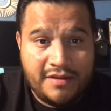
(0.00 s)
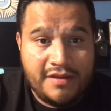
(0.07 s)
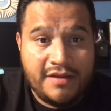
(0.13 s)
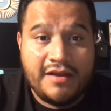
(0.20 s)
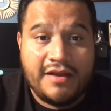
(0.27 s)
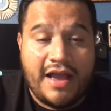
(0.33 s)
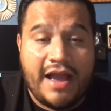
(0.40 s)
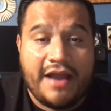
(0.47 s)

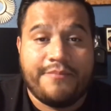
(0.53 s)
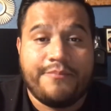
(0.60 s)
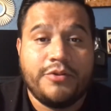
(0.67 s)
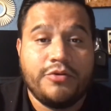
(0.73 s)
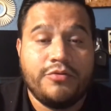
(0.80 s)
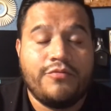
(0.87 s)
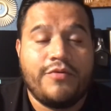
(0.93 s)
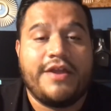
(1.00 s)
Act
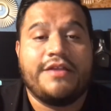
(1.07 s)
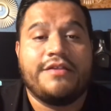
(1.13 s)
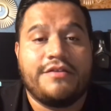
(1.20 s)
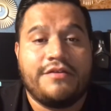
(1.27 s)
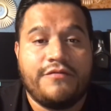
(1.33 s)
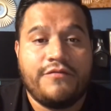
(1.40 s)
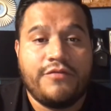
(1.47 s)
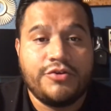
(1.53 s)
Blue
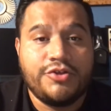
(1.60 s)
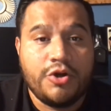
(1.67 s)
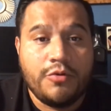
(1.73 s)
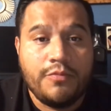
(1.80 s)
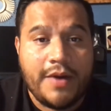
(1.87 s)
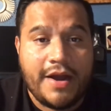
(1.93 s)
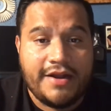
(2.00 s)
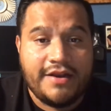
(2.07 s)
raised for Joe
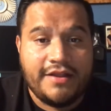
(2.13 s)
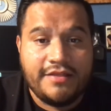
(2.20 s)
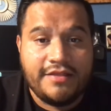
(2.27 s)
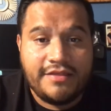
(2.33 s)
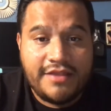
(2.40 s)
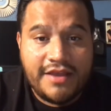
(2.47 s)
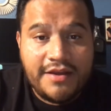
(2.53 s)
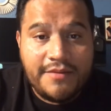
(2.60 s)
Biden.
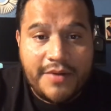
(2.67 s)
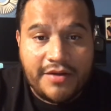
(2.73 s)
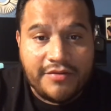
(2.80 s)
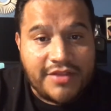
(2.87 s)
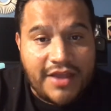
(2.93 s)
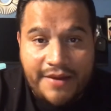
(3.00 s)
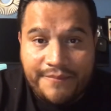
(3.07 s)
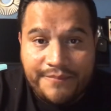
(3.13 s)
Think about
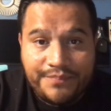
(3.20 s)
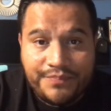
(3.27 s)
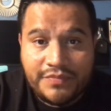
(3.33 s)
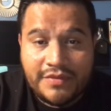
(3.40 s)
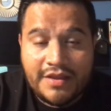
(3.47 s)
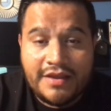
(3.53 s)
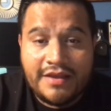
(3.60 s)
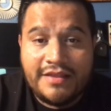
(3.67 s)
that.
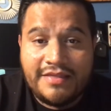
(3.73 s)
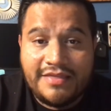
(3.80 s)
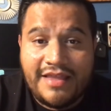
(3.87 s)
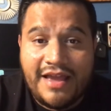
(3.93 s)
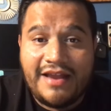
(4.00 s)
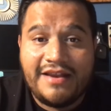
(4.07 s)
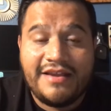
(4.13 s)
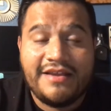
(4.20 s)

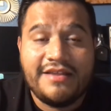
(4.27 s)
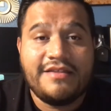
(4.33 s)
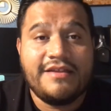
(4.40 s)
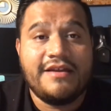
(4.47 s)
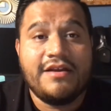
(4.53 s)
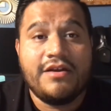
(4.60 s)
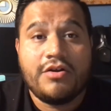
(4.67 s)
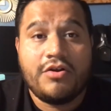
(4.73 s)
That is
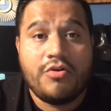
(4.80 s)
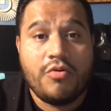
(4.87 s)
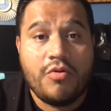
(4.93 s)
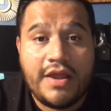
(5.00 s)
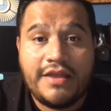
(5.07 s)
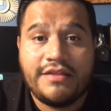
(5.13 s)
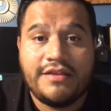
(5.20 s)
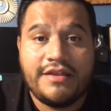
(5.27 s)
a
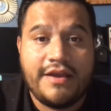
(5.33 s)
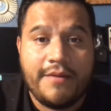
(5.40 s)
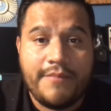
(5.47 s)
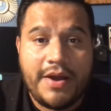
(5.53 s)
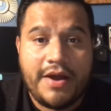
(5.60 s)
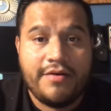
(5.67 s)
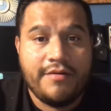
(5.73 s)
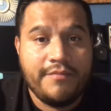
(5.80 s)
crazy
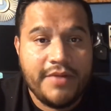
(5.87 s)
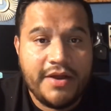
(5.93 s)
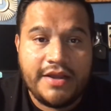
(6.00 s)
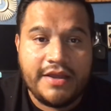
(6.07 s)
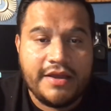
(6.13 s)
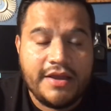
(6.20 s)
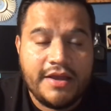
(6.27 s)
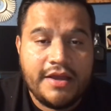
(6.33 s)
amount of
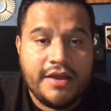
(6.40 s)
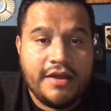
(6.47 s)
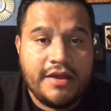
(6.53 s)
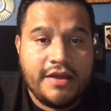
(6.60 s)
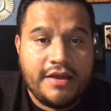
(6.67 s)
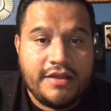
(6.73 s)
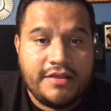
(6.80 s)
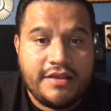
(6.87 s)
money
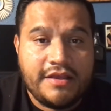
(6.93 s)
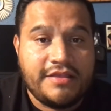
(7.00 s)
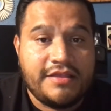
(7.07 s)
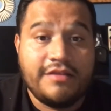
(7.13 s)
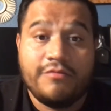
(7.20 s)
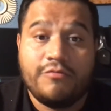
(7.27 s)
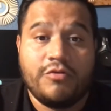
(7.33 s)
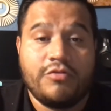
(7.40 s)
that
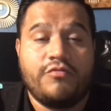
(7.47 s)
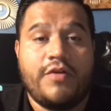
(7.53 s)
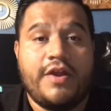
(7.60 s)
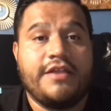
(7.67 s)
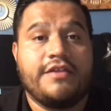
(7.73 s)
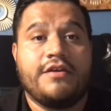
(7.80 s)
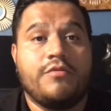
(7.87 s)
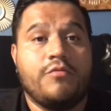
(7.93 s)
was
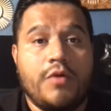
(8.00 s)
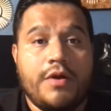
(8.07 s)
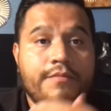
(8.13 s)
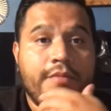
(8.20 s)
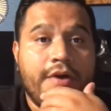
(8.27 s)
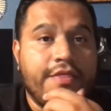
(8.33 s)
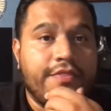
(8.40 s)
raised in 1 month.